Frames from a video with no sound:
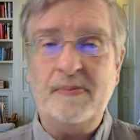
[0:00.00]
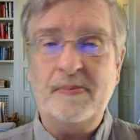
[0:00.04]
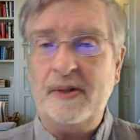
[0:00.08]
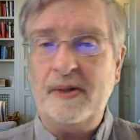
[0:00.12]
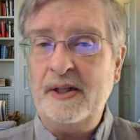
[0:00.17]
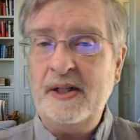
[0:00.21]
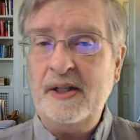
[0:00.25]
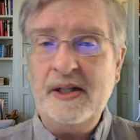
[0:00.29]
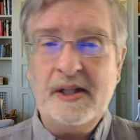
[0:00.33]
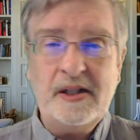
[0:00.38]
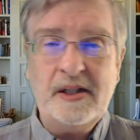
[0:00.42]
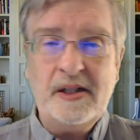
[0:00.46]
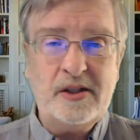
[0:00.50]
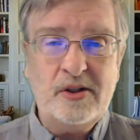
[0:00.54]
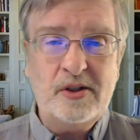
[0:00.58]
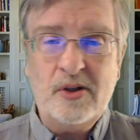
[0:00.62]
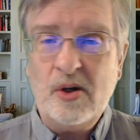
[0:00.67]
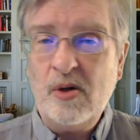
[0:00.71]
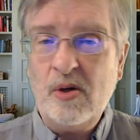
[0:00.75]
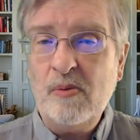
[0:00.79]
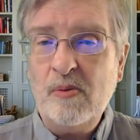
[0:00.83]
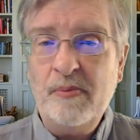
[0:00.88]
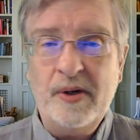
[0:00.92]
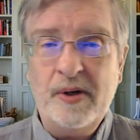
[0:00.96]
But he is
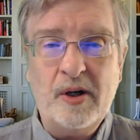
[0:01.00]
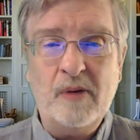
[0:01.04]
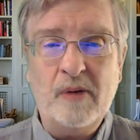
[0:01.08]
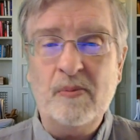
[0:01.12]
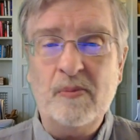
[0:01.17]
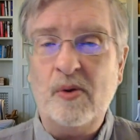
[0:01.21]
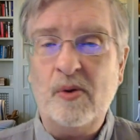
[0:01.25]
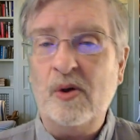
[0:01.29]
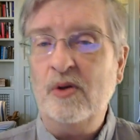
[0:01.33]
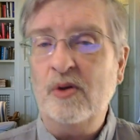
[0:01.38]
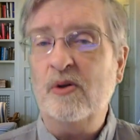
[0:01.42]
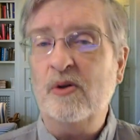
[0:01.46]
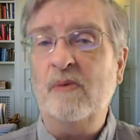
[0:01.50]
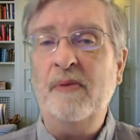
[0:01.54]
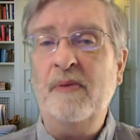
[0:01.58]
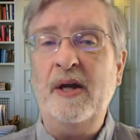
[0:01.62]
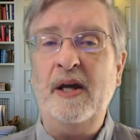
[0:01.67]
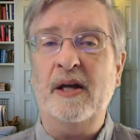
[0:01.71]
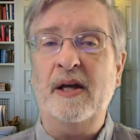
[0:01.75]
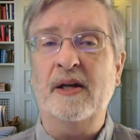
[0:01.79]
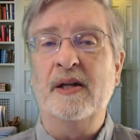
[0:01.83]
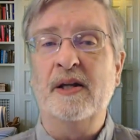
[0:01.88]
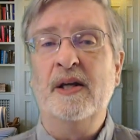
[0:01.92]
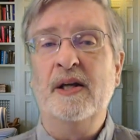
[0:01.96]
no mere mortal
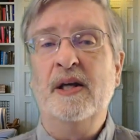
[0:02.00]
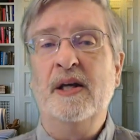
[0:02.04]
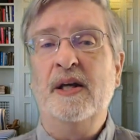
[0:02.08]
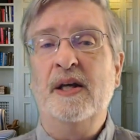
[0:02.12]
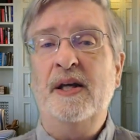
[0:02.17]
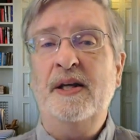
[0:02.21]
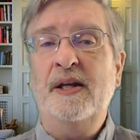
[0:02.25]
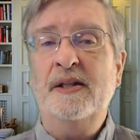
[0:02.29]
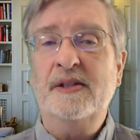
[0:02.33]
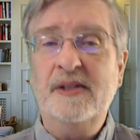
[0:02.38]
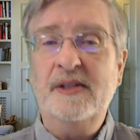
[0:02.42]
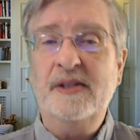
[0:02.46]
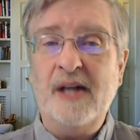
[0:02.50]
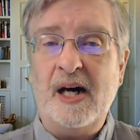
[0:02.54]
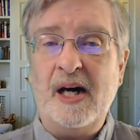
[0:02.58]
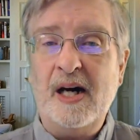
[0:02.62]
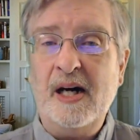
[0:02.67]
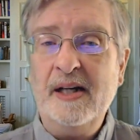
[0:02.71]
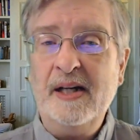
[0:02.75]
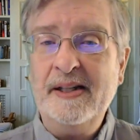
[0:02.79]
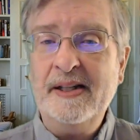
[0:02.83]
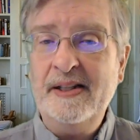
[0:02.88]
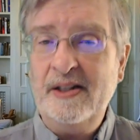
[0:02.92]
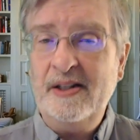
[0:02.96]
man. He is
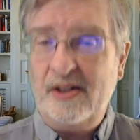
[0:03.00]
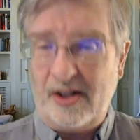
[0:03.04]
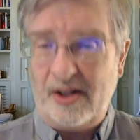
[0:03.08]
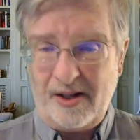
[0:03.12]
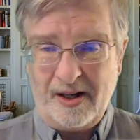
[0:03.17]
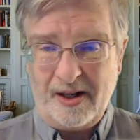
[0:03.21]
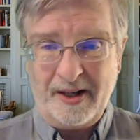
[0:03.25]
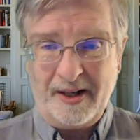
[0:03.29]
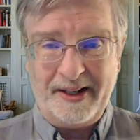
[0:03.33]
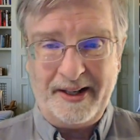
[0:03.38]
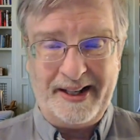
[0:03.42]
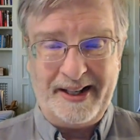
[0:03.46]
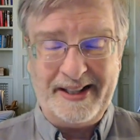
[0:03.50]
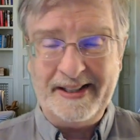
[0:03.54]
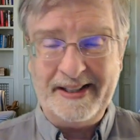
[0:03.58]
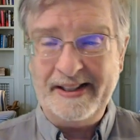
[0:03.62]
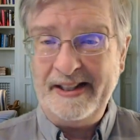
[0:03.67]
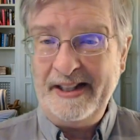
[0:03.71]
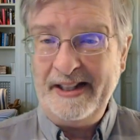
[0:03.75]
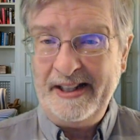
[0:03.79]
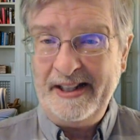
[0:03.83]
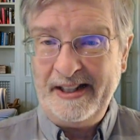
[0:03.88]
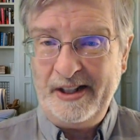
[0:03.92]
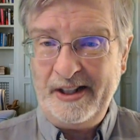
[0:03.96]
God incarnate
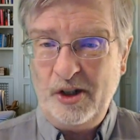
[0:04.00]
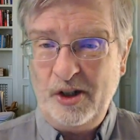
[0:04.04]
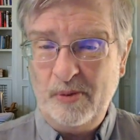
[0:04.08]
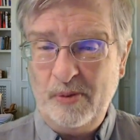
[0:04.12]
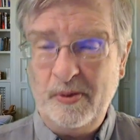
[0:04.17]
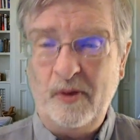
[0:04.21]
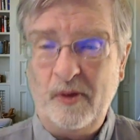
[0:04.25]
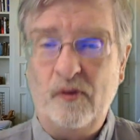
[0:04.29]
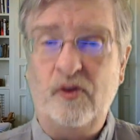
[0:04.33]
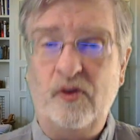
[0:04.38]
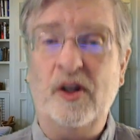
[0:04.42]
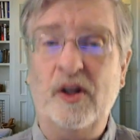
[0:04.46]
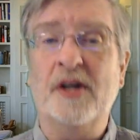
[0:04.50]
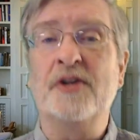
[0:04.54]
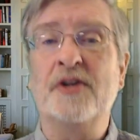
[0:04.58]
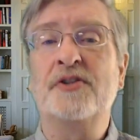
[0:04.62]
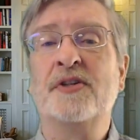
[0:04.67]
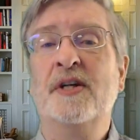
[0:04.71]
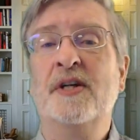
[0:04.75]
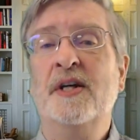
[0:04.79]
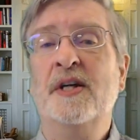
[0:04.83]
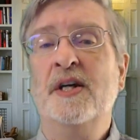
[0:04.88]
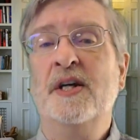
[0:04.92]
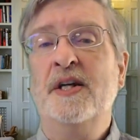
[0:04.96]
in human
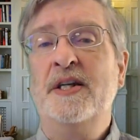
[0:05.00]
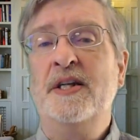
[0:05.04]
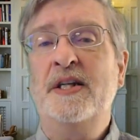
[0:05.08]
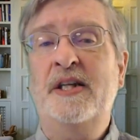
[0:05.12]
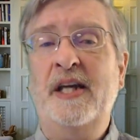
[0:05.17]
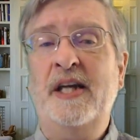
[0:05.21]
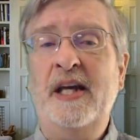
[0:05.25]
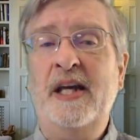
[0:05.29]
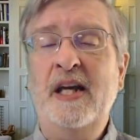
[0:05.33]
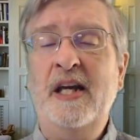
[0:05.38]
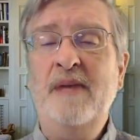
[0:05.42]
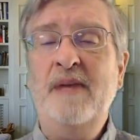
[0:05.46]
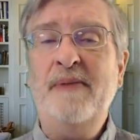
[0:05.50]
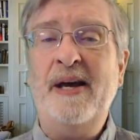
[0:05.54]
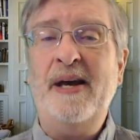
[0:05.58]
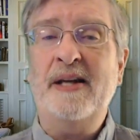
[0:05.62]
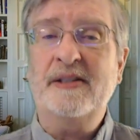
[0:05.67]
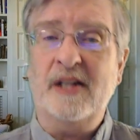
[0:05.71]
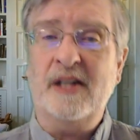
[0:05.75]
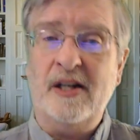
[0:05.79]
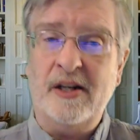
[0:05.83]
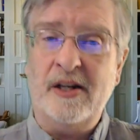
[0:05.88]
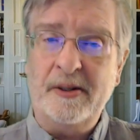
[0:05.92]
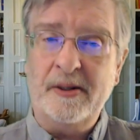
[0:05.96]
flesh. He came
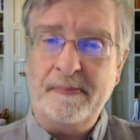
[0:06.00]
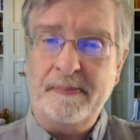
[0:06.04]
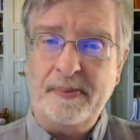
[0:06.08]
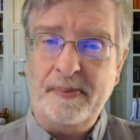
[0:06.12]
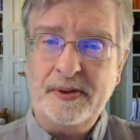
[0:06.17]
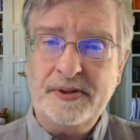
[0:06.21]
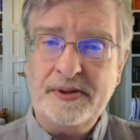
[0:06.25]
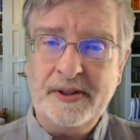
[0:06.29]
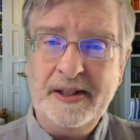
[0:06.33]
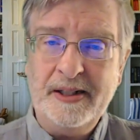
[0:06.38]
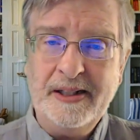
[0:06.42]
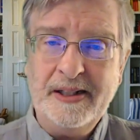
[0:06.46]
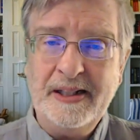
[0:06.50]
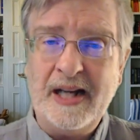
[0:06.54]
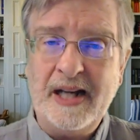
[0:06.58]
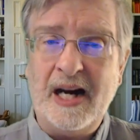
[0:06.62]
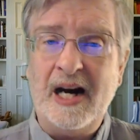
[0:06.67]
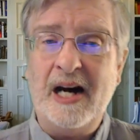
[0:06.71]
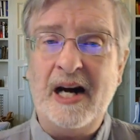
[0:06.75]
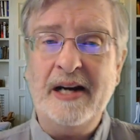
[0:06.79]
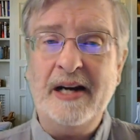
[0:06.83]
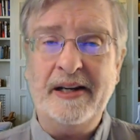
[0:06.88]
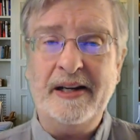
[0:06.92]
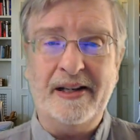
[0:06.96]
as 100%
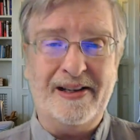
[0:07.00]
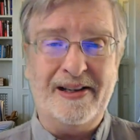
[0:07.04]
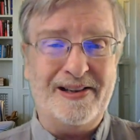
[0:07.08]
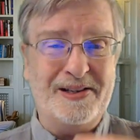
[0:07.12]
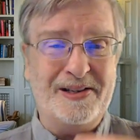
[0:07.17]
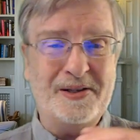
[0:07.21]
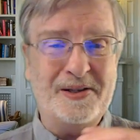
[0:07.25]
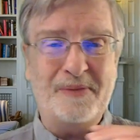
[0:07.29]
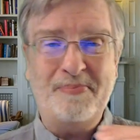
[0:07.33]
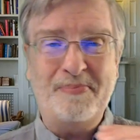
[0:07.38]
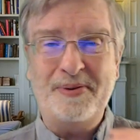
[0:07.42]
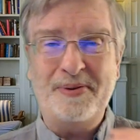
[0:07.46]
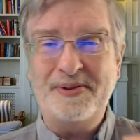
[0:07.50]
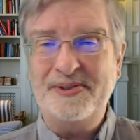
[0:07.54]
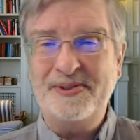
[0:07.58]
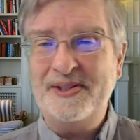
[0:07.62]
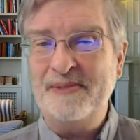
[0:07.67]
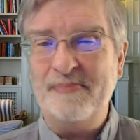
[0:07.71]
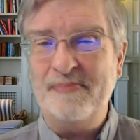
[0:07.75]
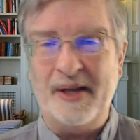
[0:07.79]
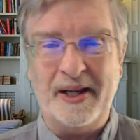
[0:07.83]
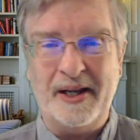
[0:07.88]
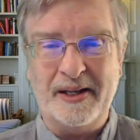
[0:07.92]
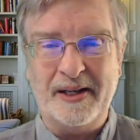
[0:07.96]
God and
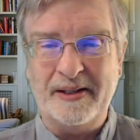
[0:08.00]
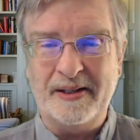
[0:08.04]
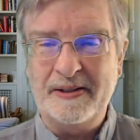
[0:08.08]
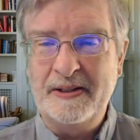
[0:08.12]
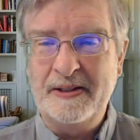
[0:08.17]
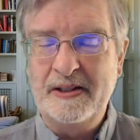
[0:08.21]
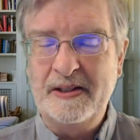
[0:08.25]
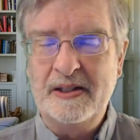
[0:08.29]
100% man.